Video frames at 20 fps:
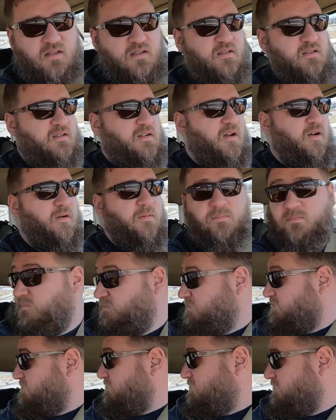So
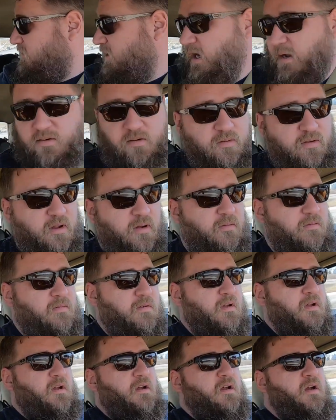I don't know.
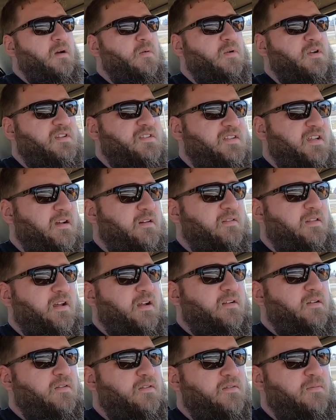We'll see how
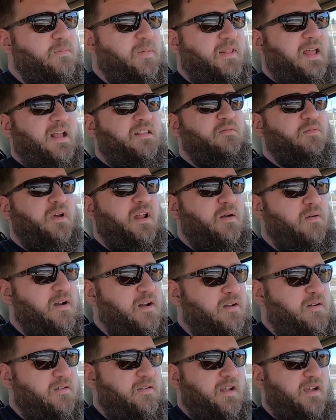that goes. But that's what I
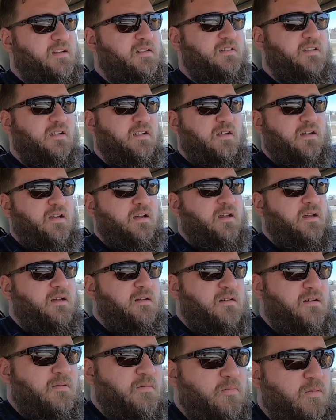want to do next.
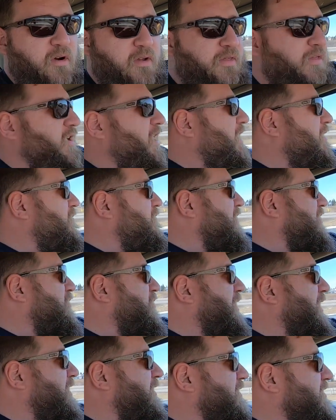More thought
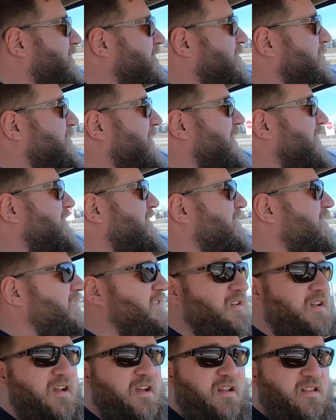required. But
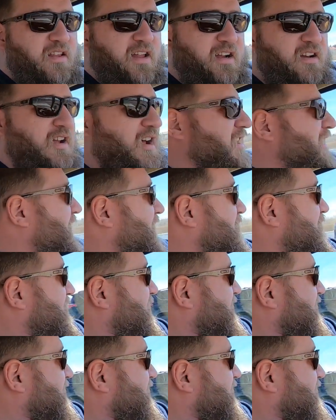like, now I don't